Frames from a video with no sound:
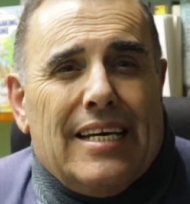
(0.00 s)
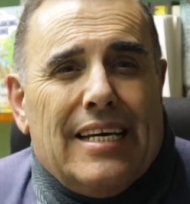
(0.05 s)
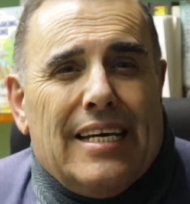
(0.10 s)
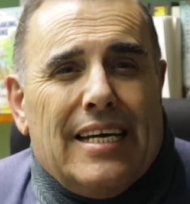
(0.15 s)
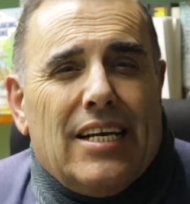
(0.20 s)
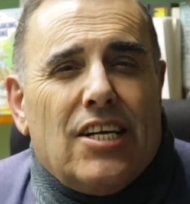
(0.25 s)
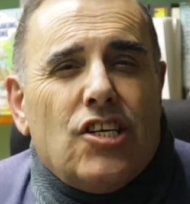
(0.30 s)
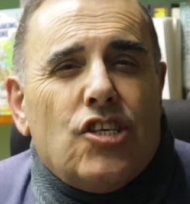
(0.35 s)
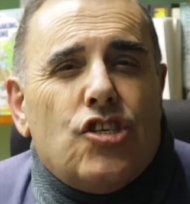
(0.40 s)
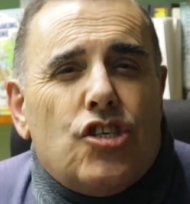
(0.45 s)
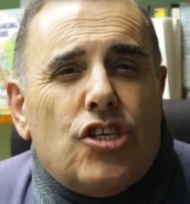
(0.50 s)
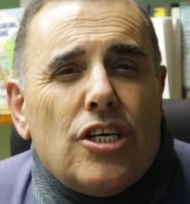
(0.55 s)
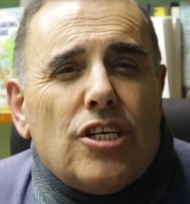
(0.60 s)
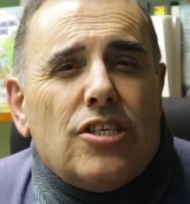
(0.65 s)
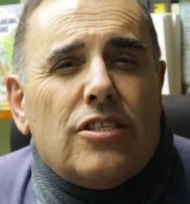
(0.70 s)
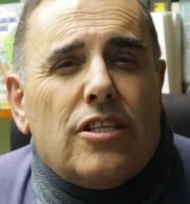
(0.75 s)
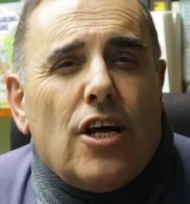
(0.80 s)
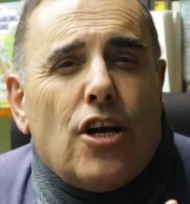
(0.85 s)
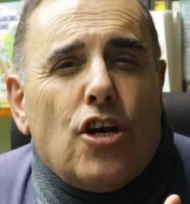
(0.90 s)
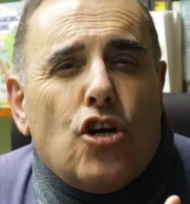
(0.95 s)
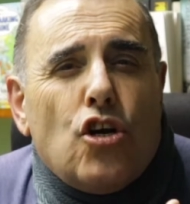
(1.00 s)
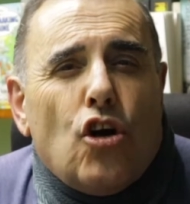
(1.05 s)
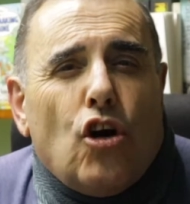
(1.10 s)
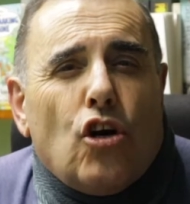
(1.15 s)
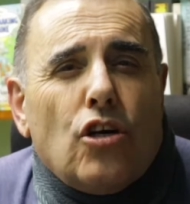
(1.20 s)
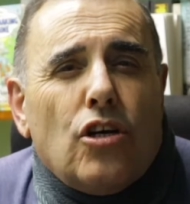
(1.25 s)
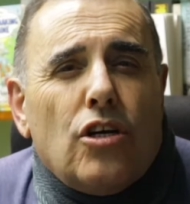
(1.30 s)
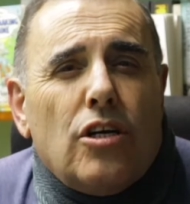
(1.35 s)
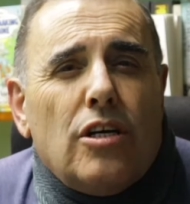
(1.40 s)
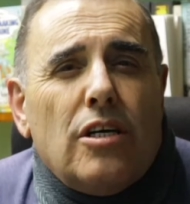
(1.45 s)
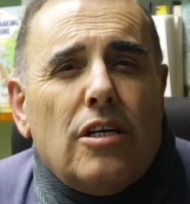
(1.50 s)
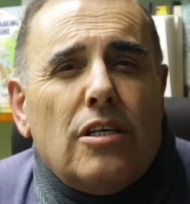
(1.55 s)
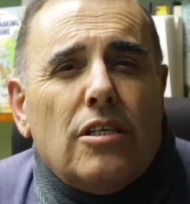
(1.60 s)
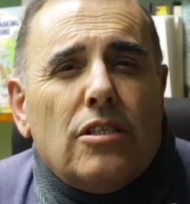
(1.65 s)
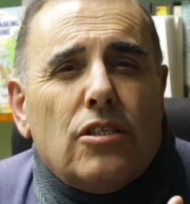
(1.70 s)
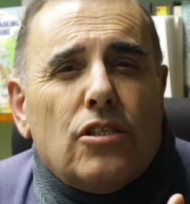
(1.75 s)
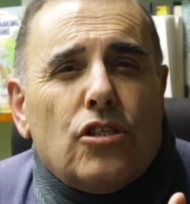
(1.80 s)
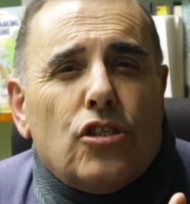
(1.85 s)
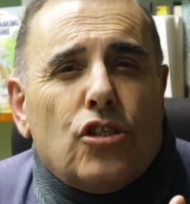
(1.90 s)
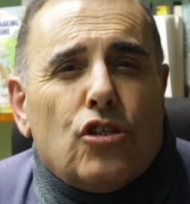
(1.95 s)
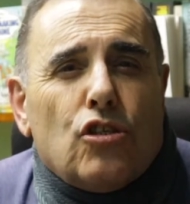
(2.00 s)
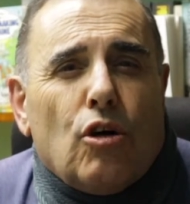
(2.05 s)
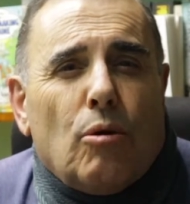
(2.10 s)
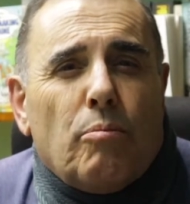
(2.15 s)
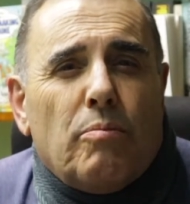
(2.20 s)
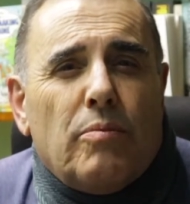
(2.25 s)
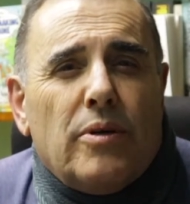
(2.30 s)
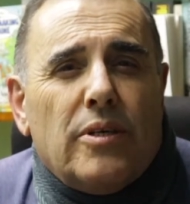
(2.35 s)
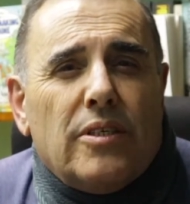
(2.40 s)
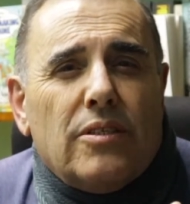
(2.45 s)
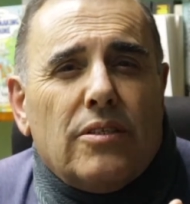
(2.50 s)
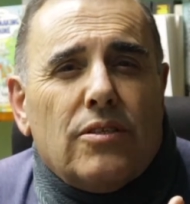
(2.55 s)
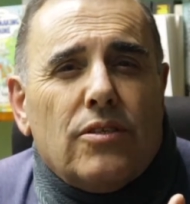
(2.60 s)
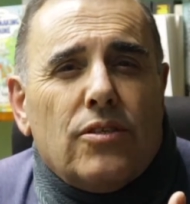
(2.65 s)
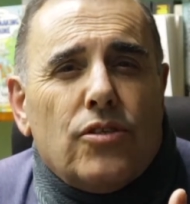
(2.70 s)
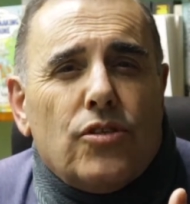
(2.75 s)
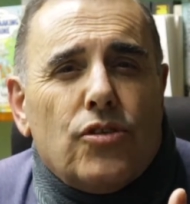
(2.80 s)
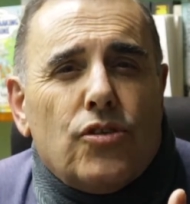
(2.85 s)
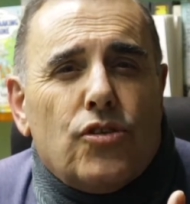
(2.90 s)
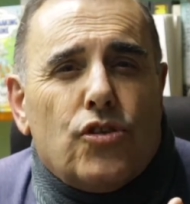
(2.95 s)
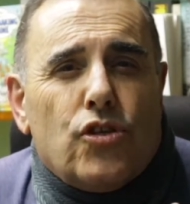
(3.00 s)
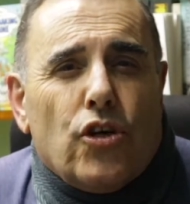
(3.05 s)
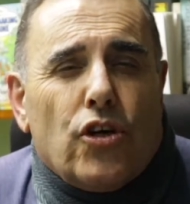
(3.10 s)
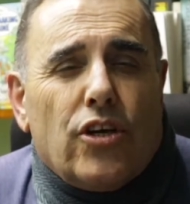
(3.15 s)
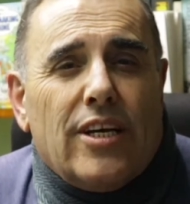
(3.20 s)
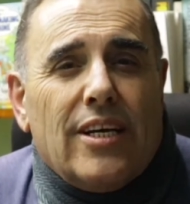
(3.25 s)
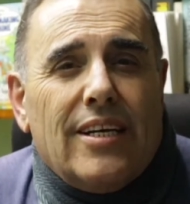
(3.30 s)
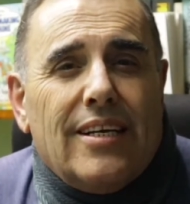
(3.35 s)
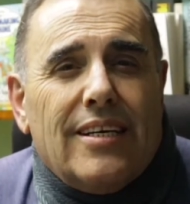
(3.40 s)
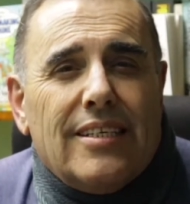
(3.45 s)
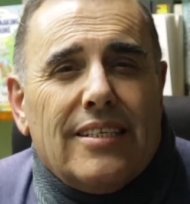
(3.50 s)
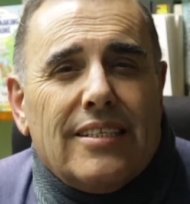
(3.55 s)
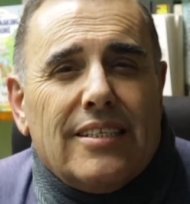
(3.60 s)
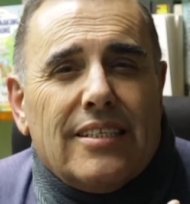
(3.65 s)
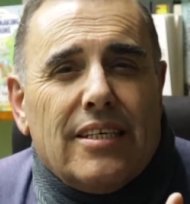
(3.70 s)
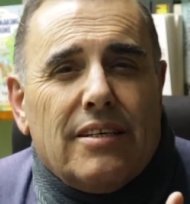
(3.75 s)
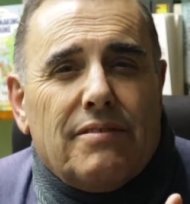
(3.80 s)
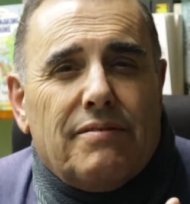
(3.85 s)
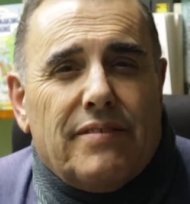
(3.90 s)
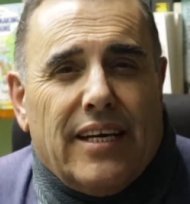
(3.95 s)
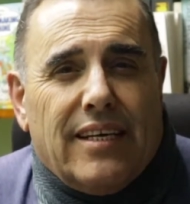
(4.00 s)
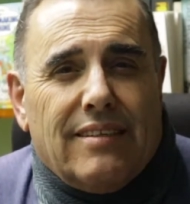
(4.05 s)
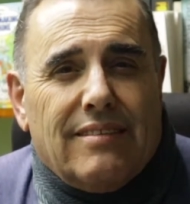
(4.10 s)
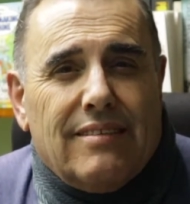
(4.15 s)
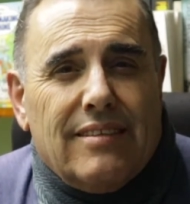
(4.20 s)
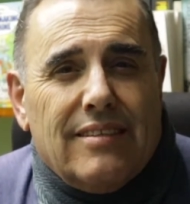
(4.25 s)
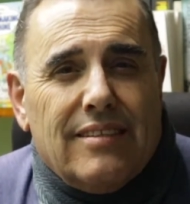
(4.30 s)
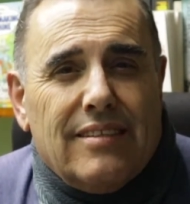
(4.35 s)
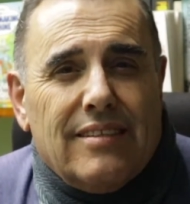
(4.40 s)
It is just a non-stop circular effect.